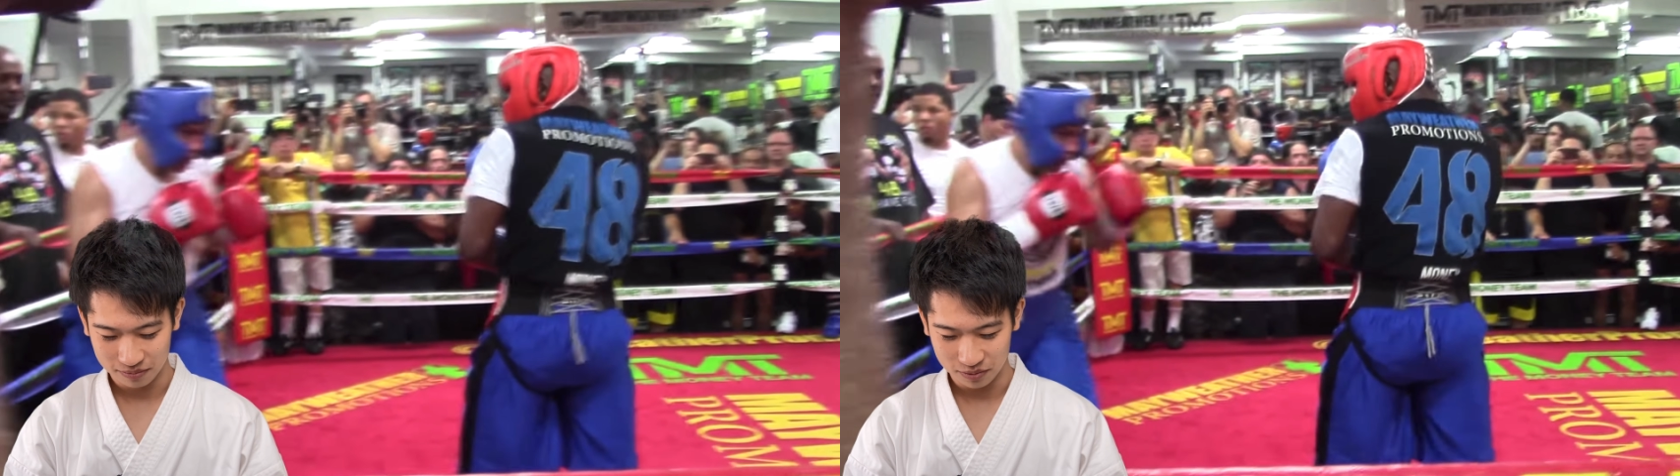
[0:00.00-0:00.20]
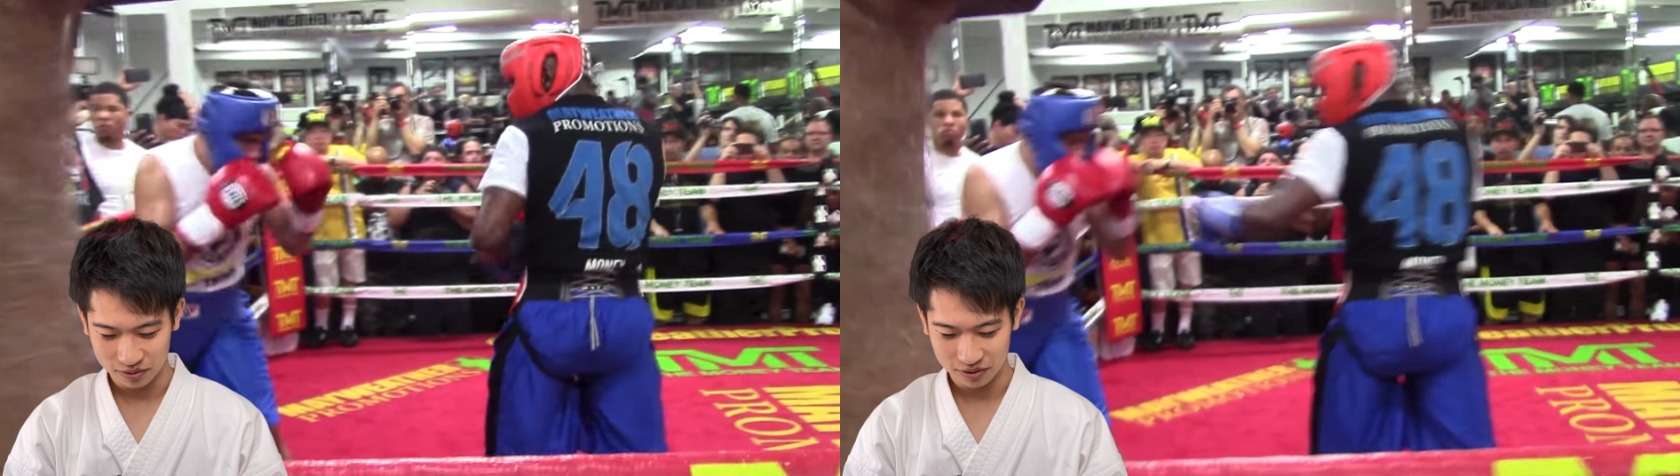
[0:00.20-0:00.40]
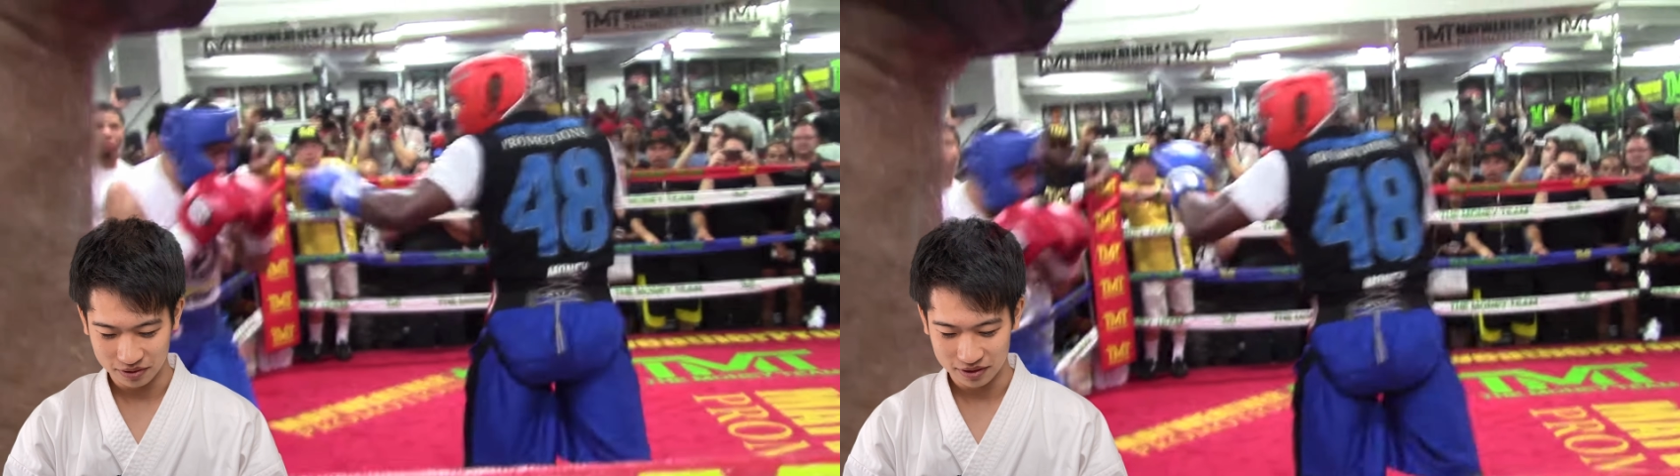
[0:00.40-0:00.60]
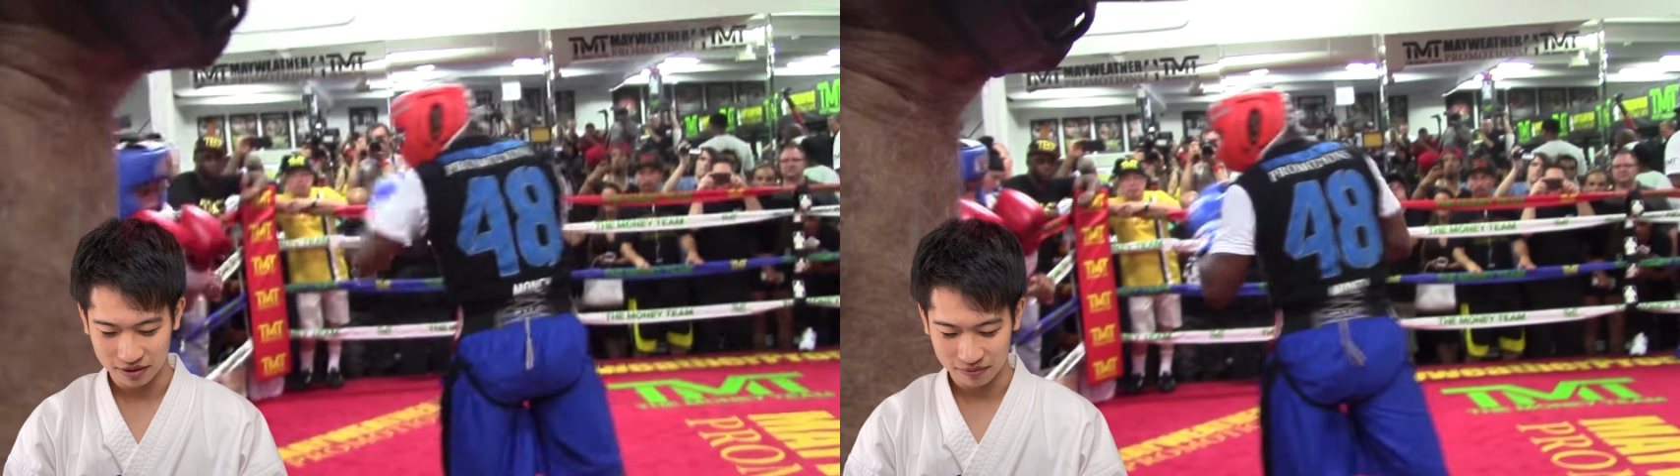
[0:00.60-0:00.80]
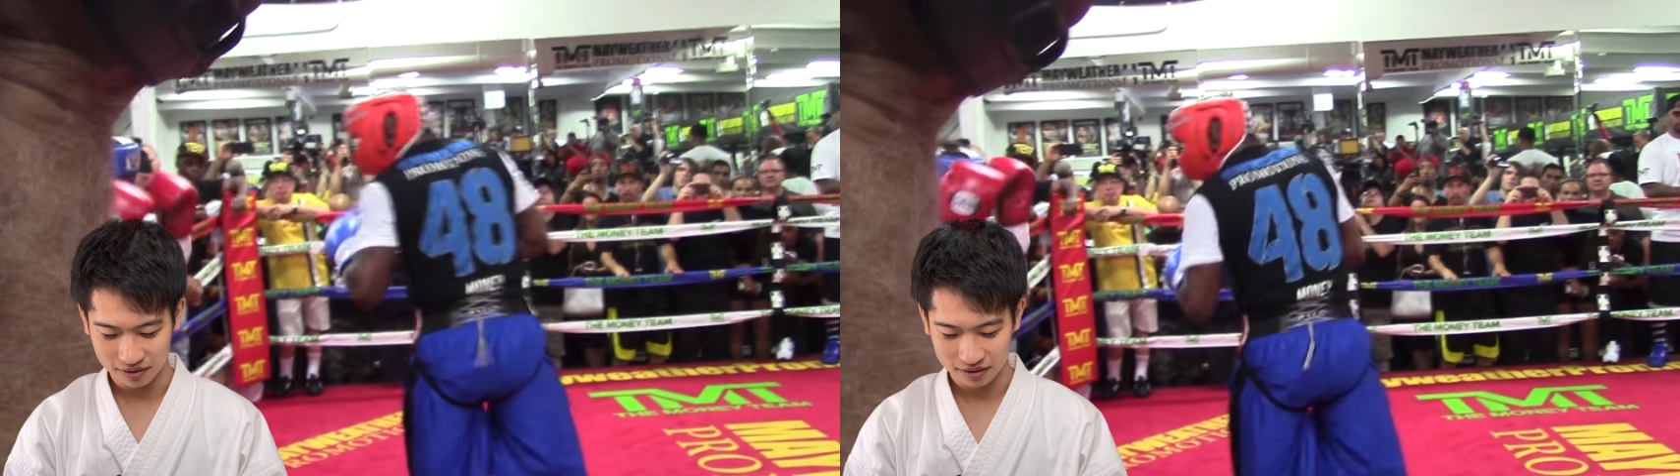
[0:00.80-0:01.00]
between
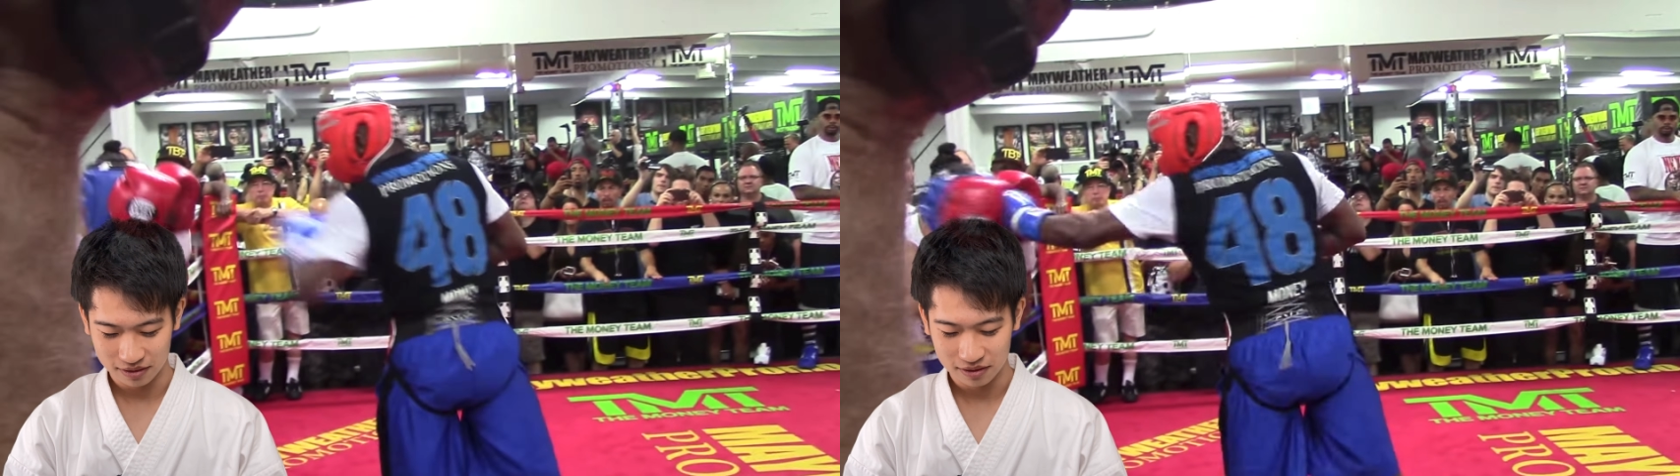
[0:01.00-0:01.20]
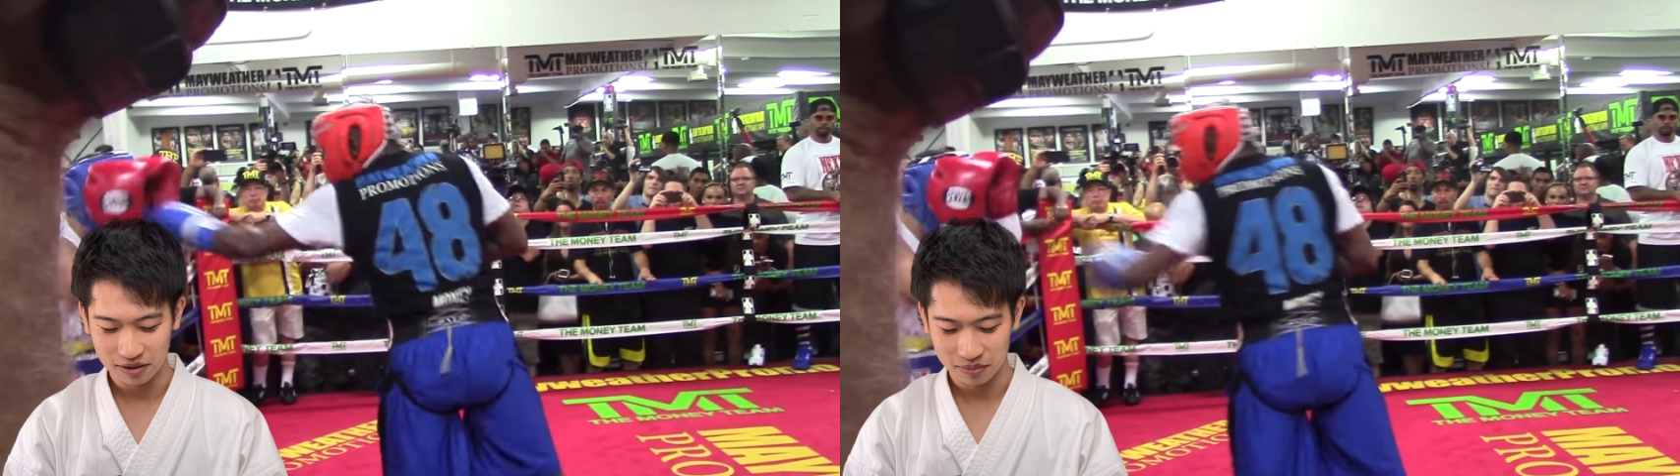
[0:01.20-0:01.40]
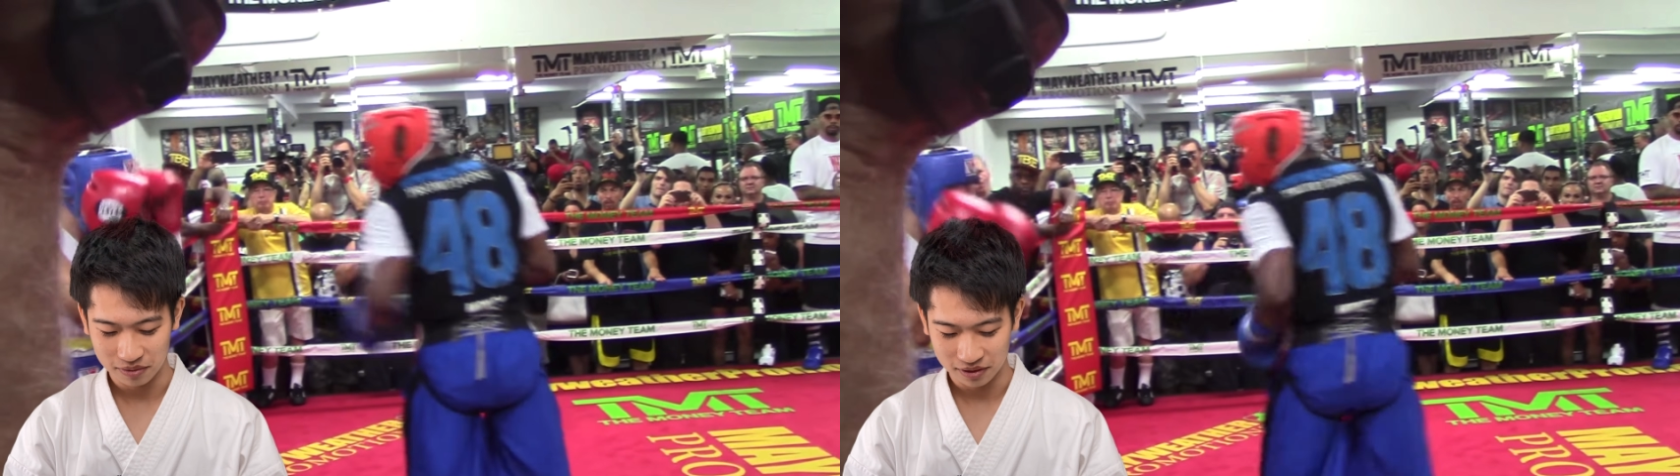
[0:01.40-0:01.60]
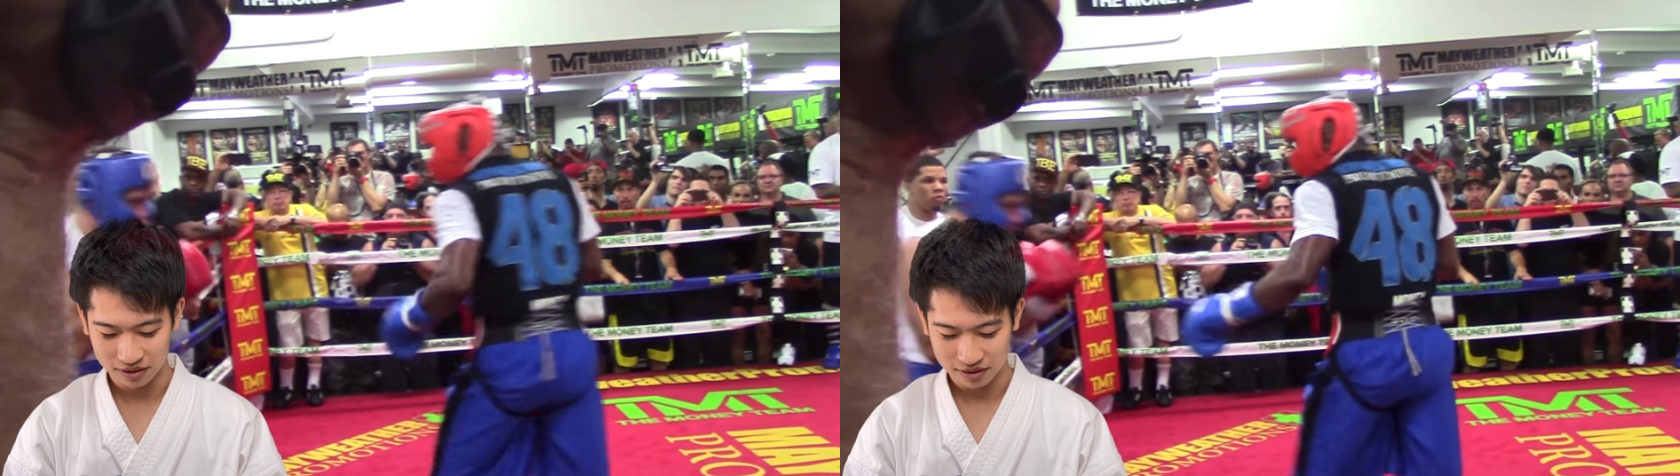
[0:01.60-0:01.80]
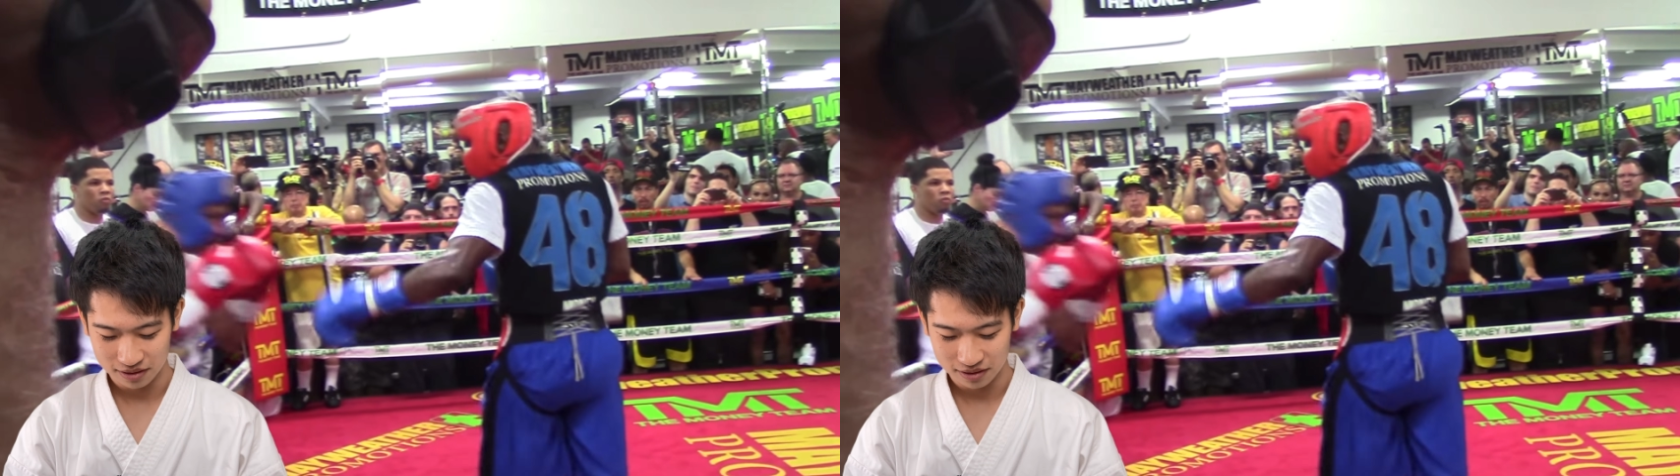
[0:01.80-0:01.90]
yourself and the opponent.